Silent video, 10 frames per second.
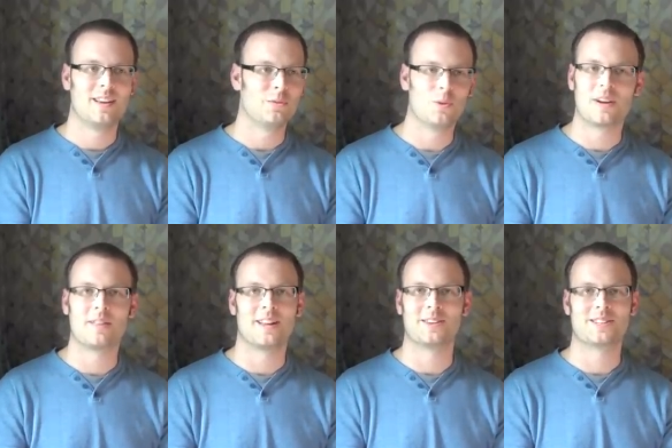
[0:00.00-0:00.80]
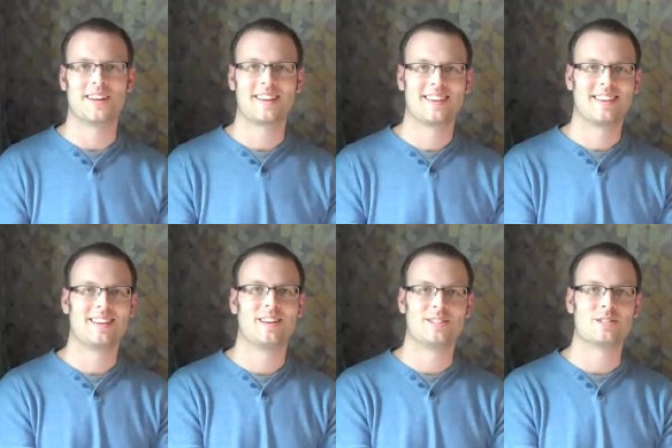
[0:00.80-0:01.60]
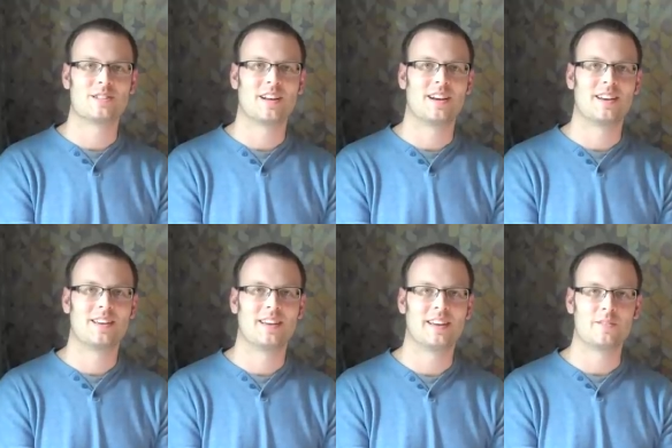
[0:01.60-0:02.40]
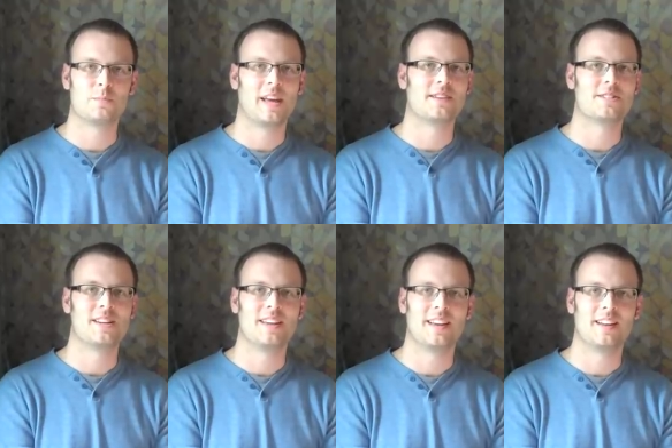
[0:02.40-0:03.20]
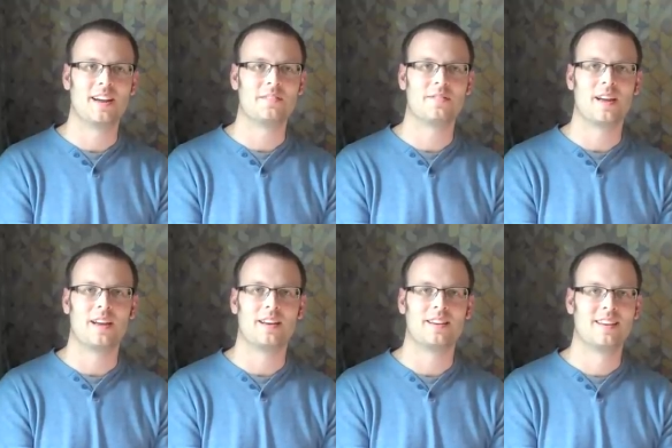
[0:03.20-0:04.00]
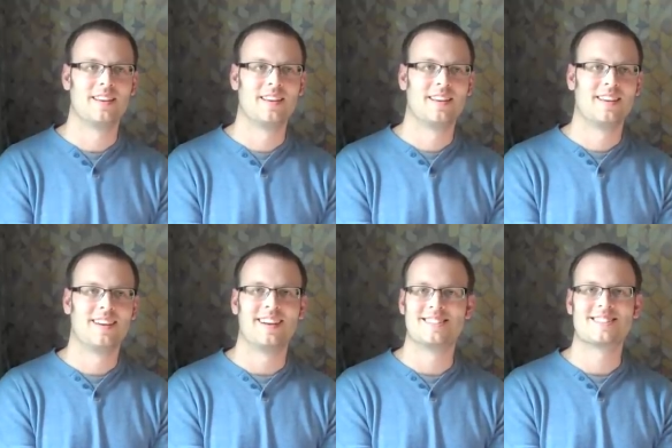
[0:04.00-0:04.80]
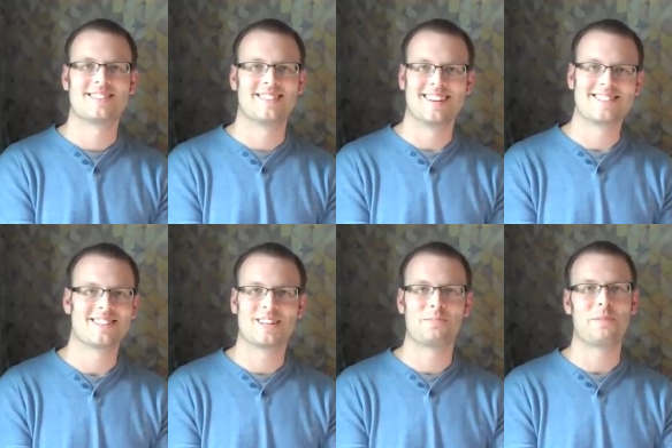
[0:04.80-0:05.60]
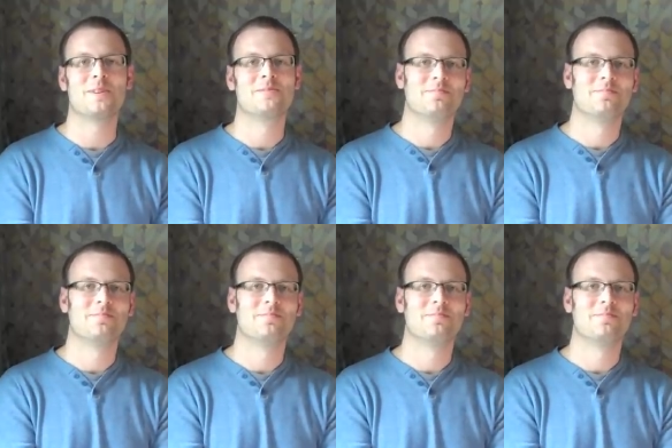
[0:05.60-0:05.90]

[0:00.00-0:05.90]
whatever that looks like, it just, uh, it gives me energy and life and I just, I just like the people.